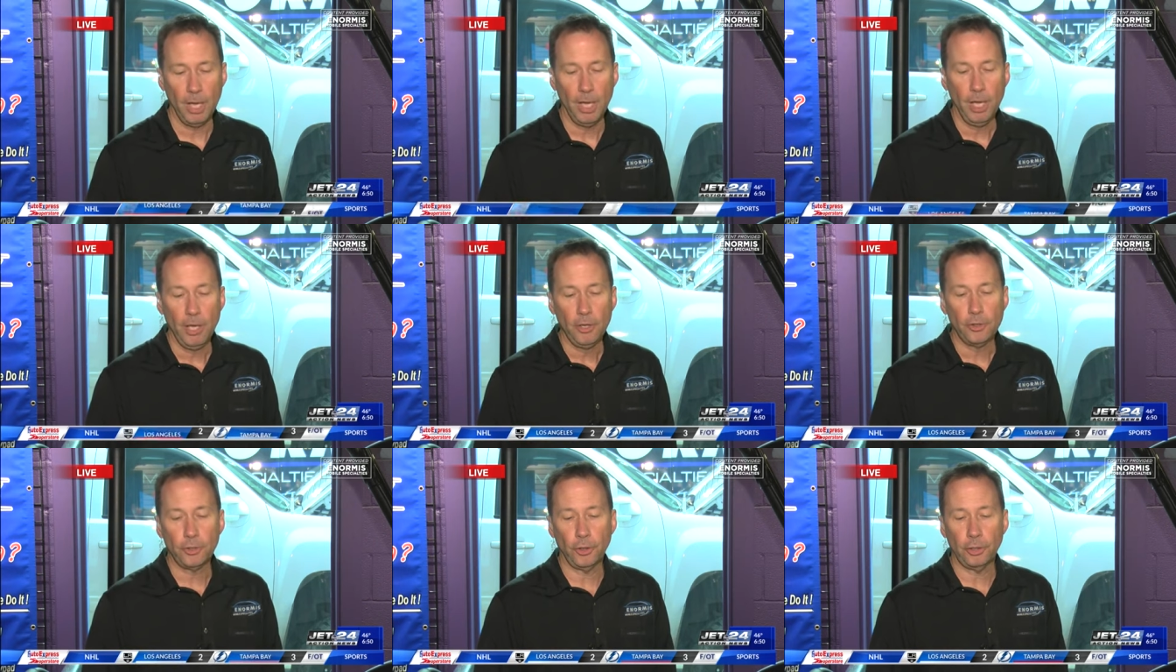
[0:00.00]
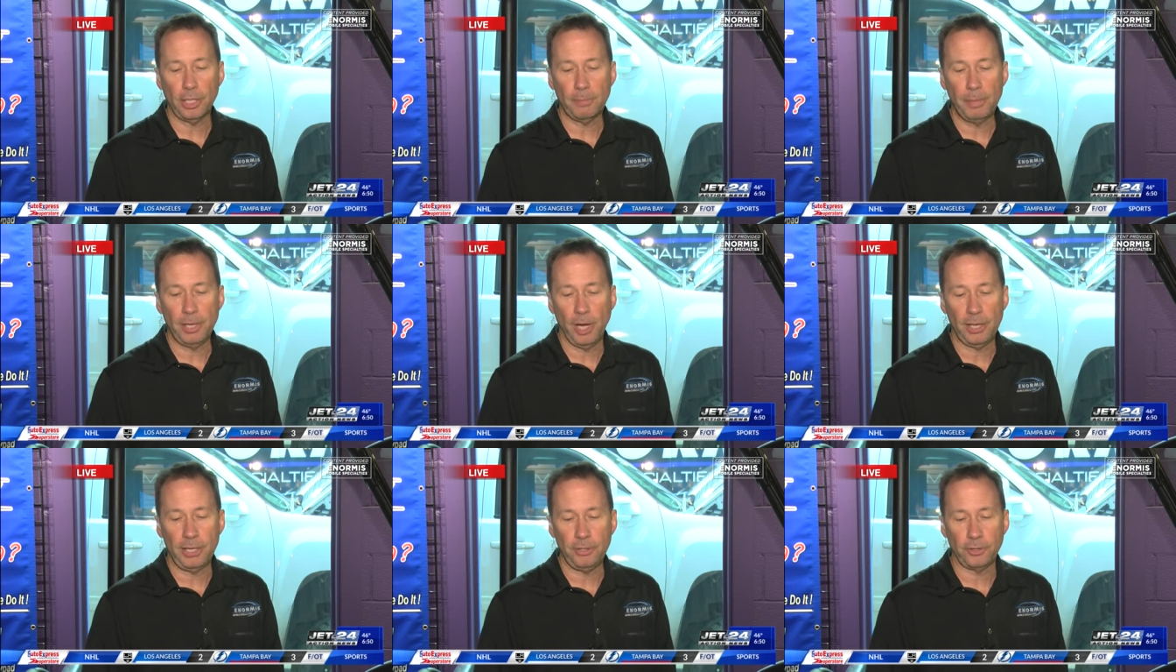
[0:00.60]
Certainly
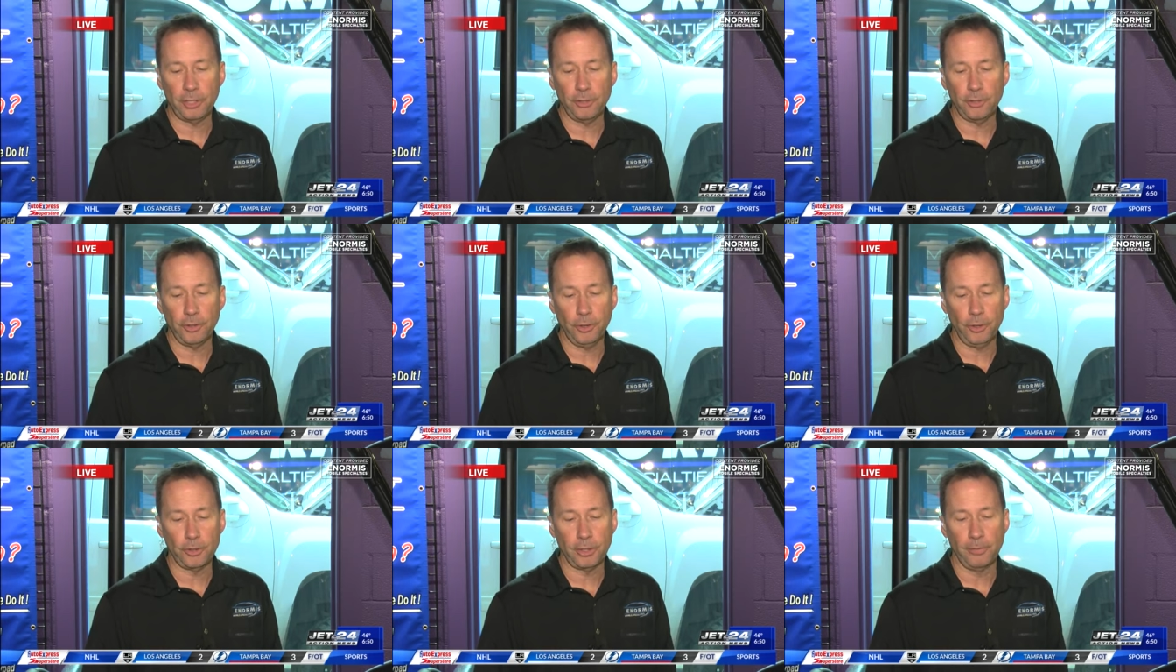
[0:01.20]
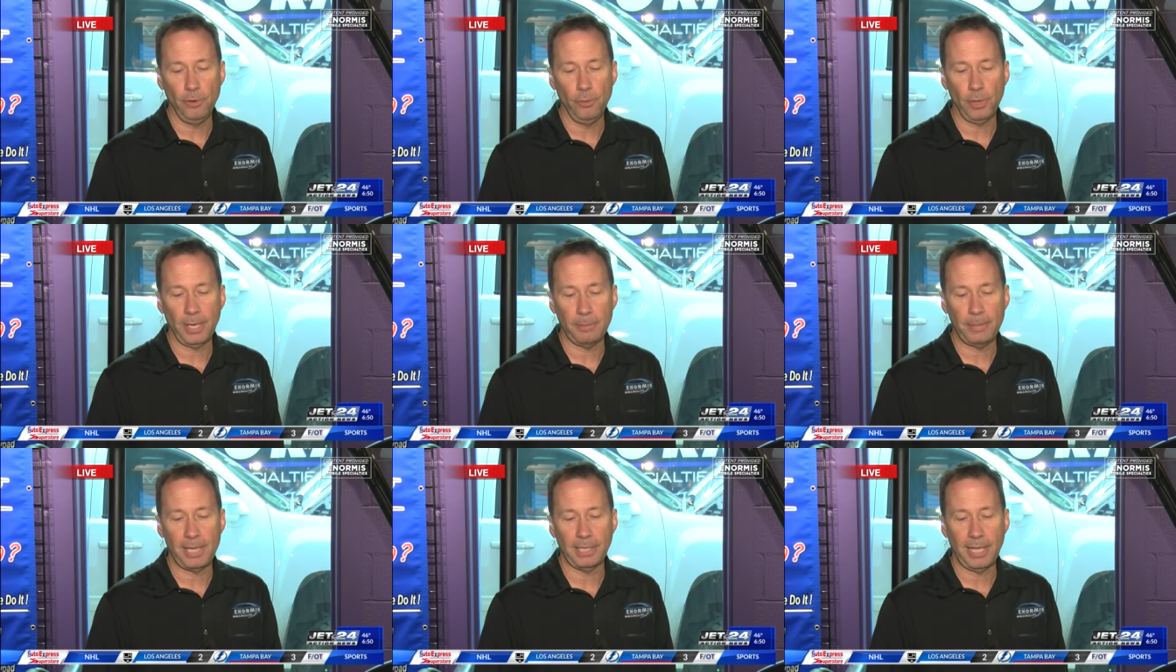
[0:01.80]
beyond these concerns of who would
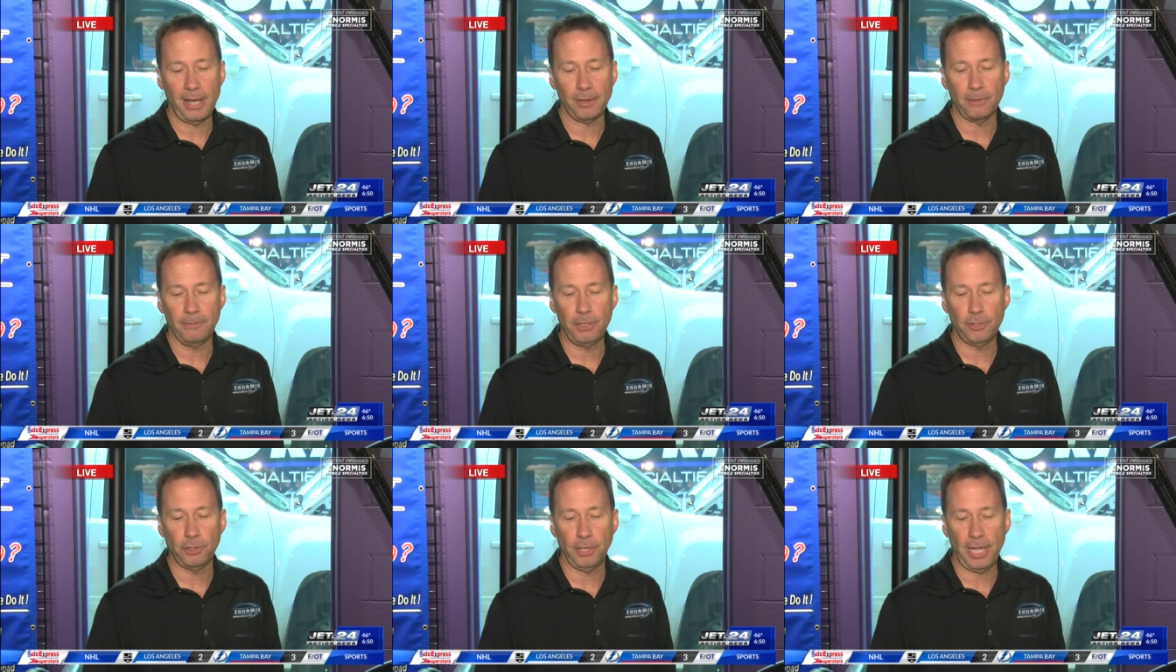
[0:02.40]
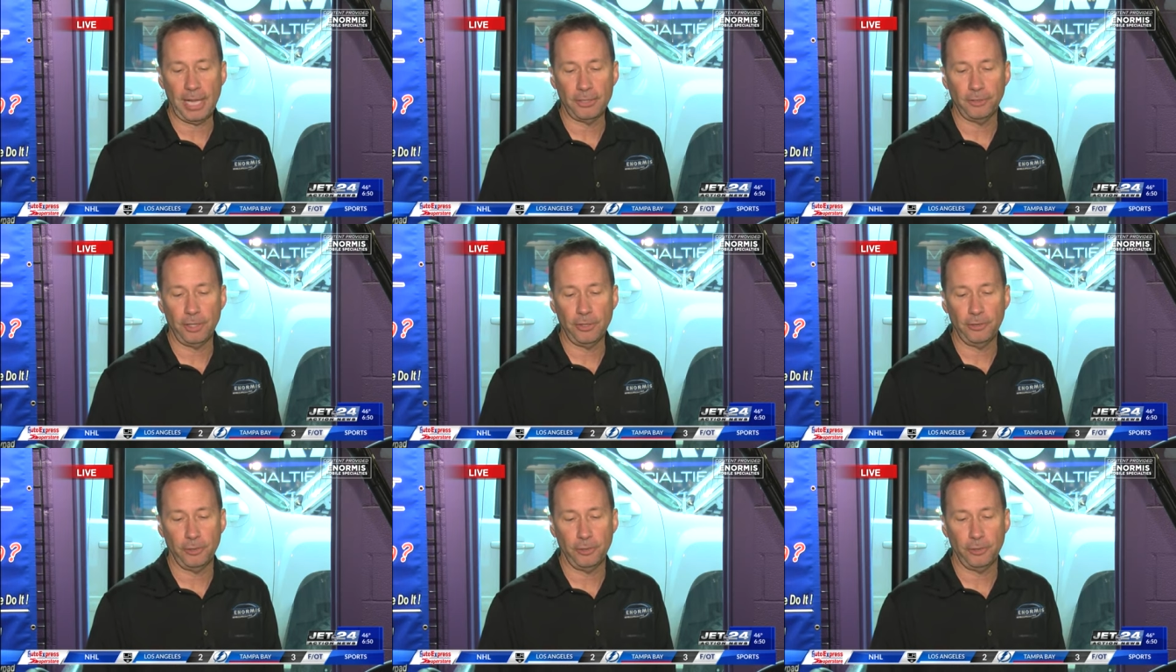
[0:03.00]
be allowed official access,